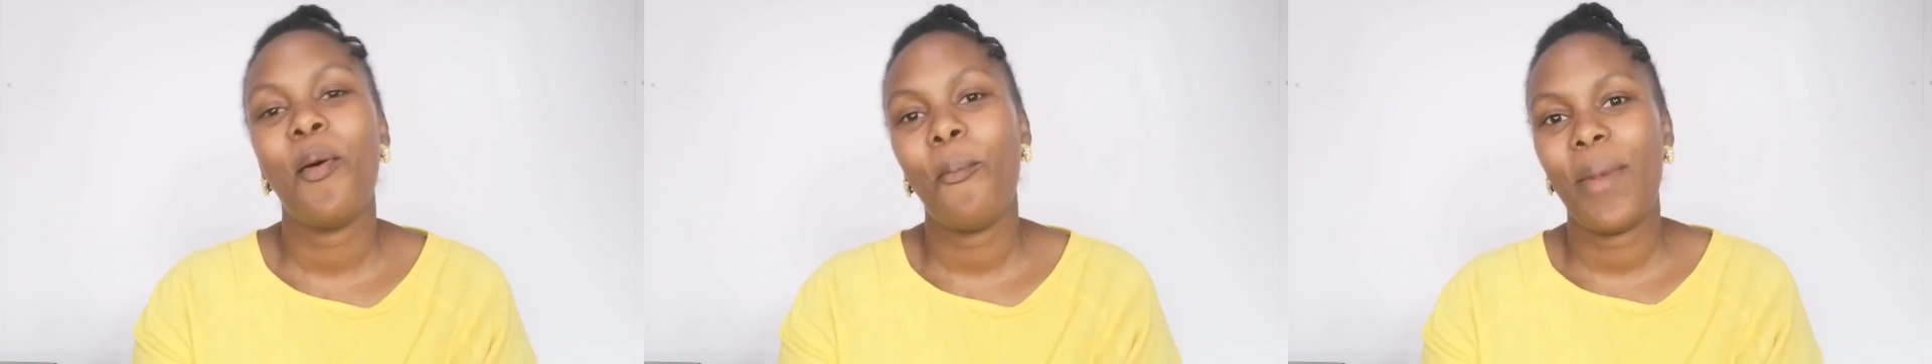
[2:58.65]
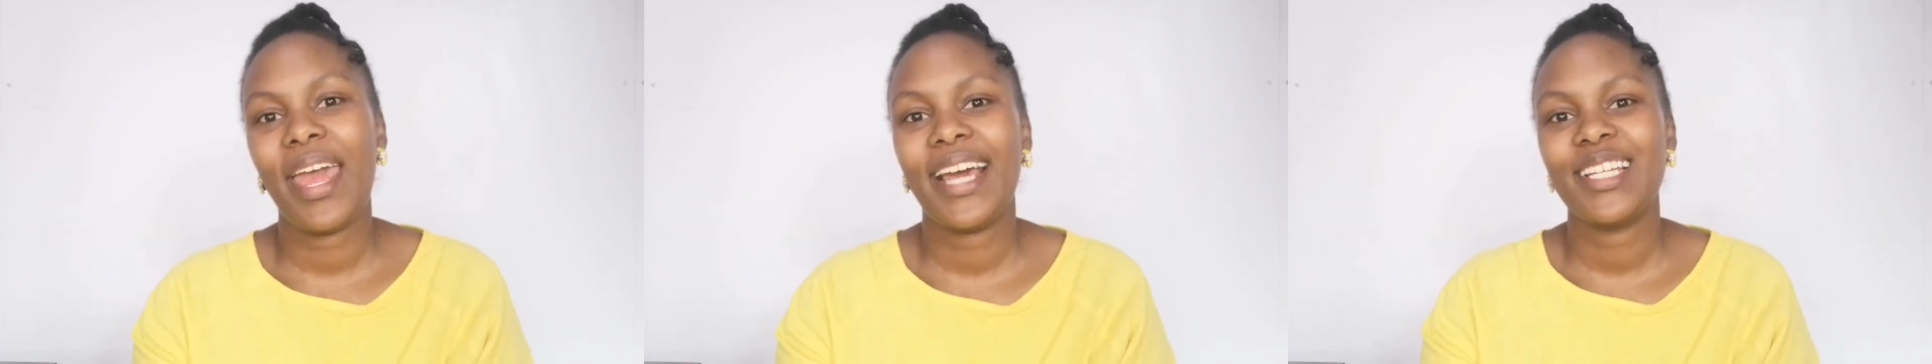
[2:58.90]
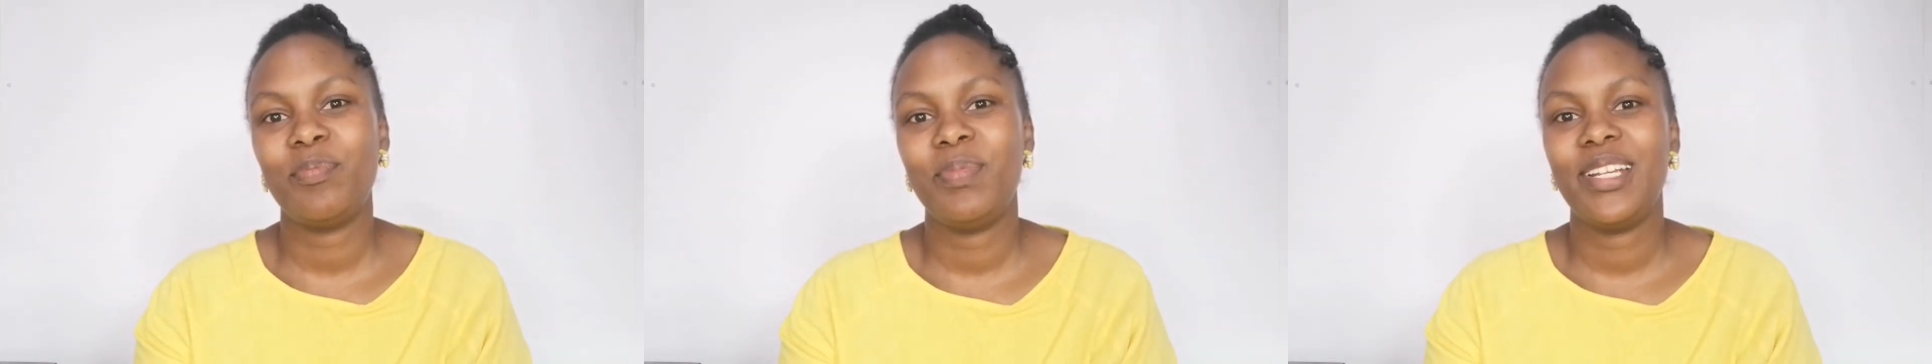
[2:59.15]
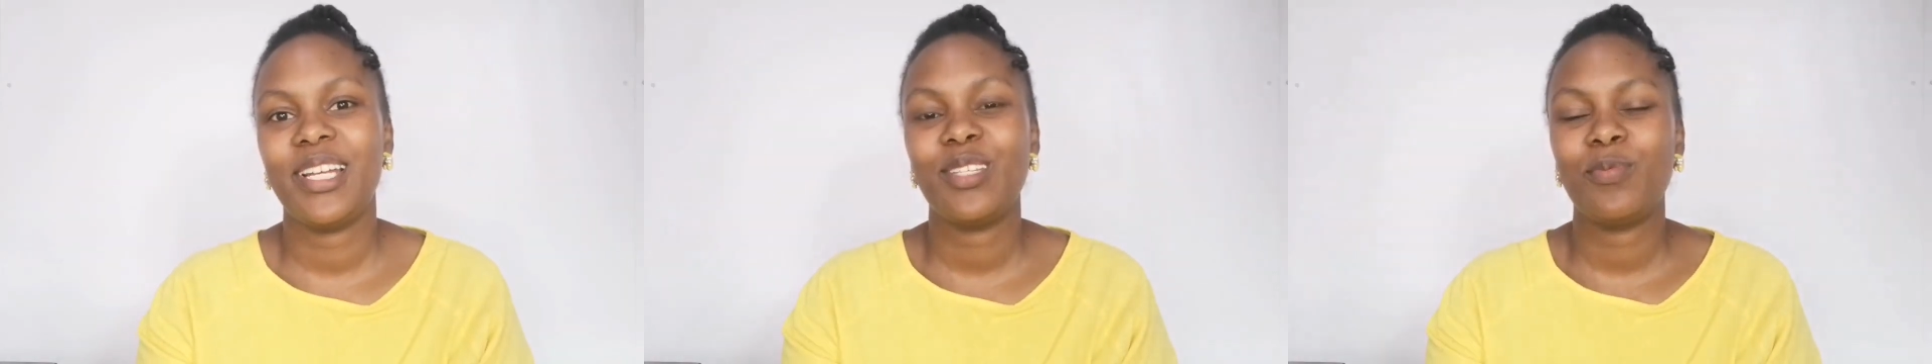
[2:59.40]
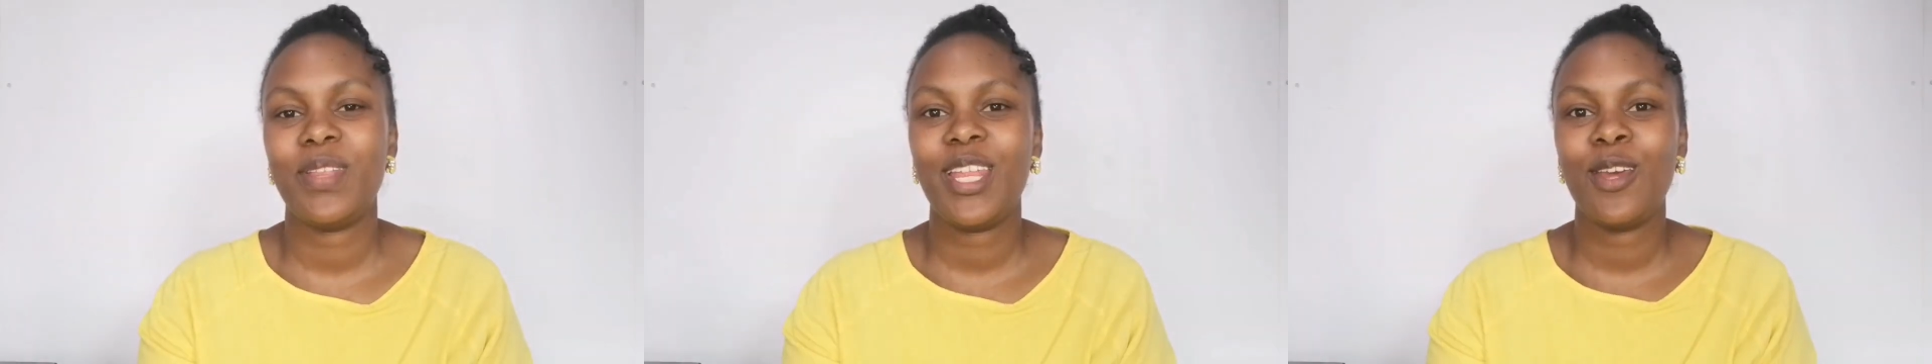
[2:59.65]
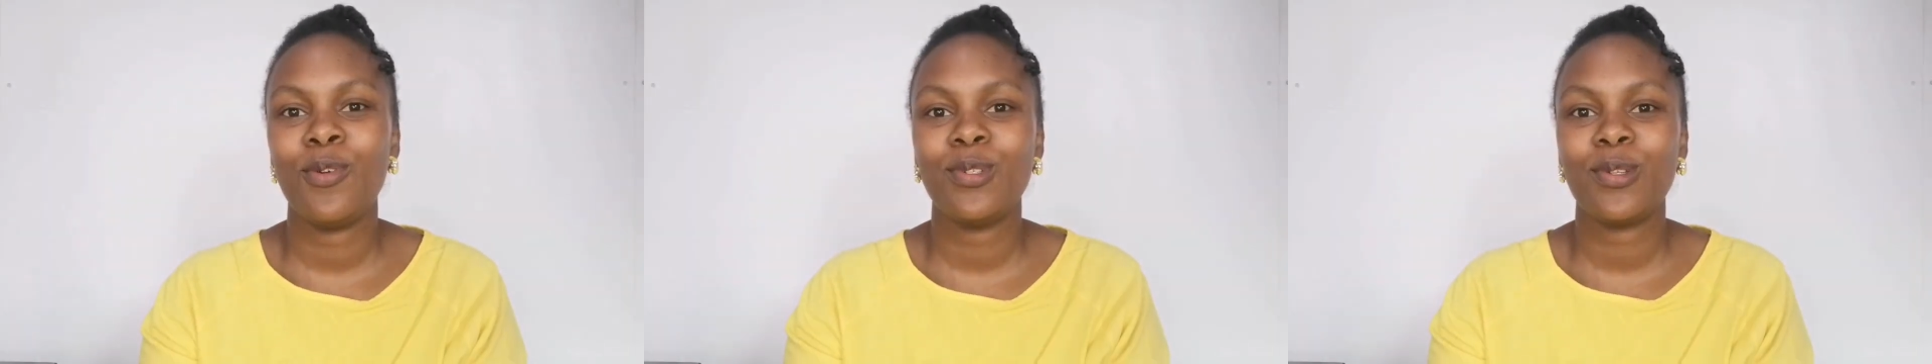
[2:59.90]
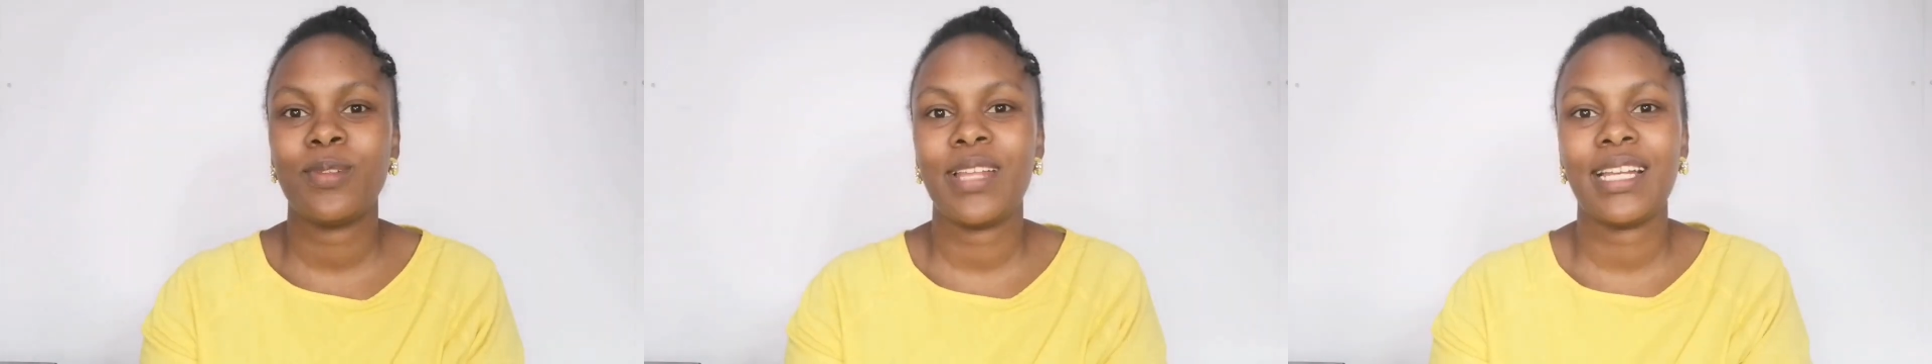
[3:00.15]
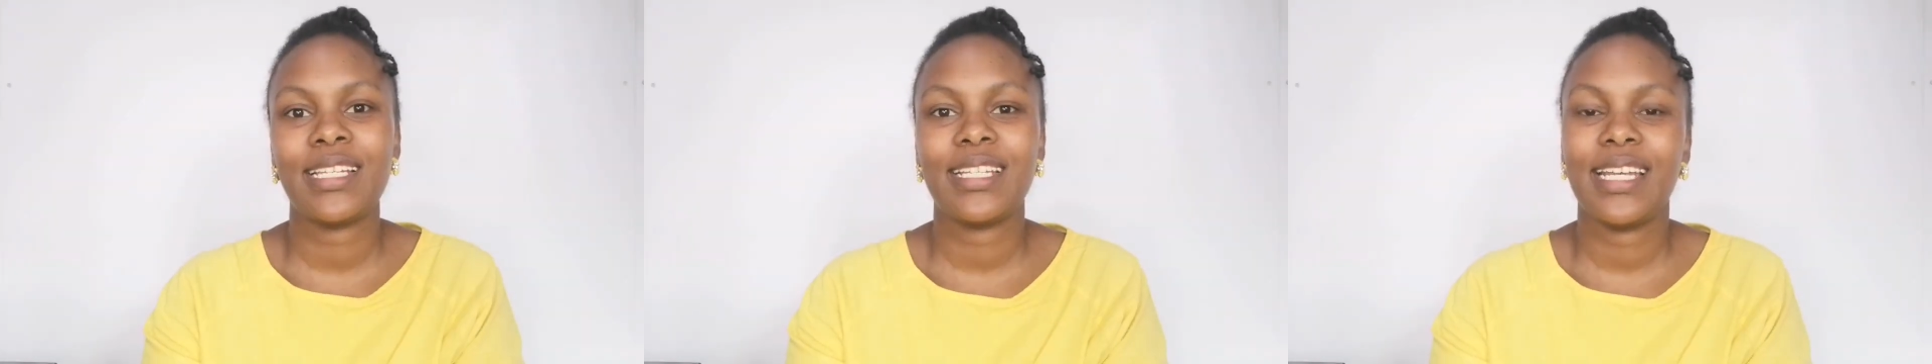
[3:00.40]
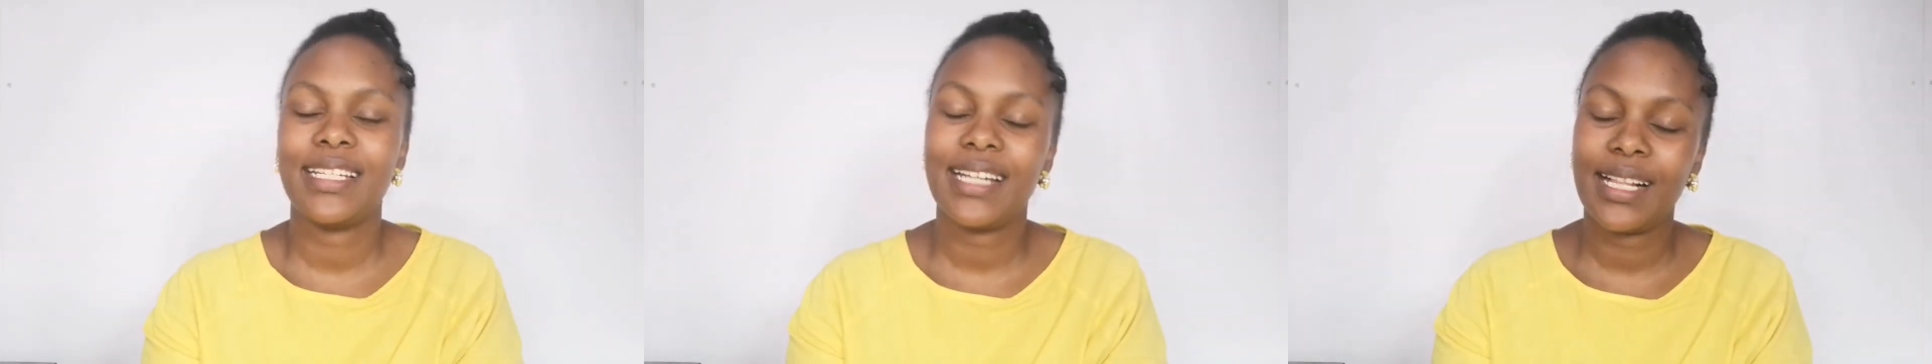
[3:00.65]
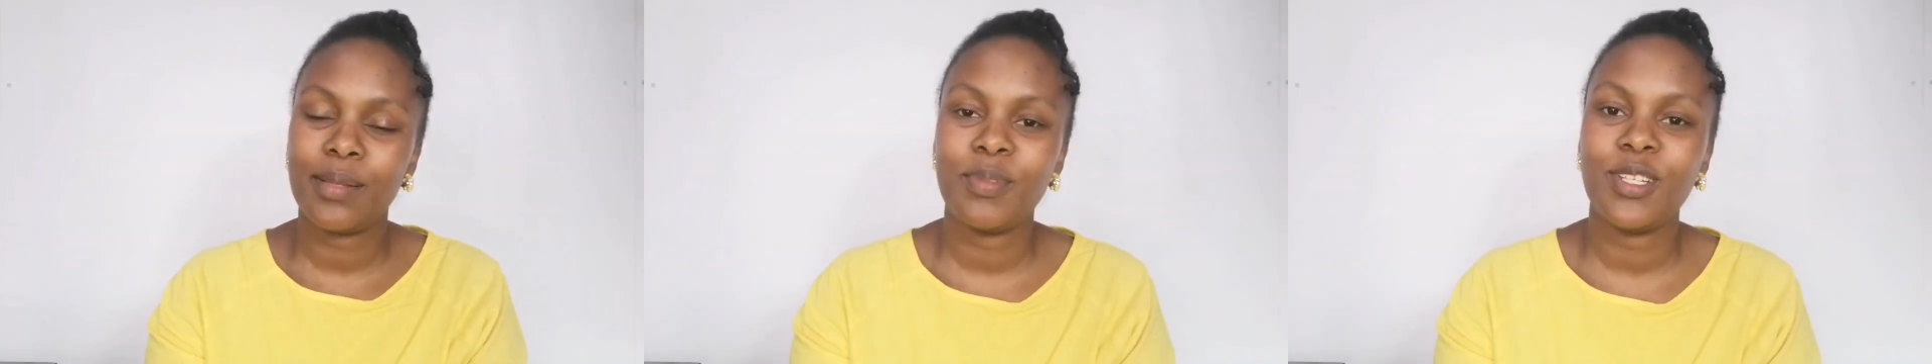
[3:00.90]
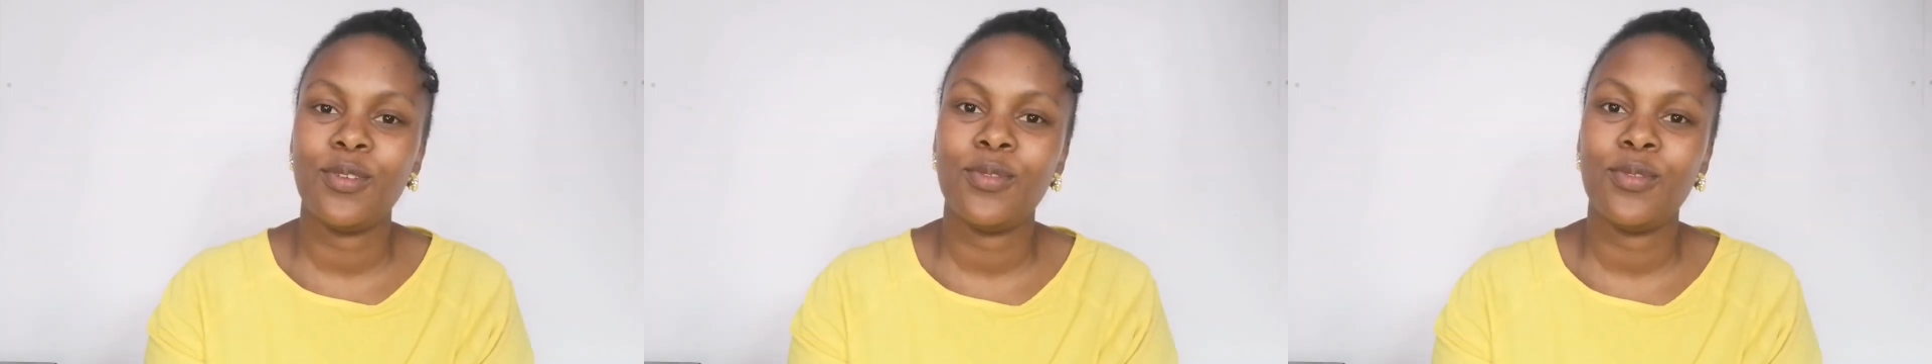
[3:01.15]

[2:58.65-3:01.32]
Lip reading: my experience with you so that it helps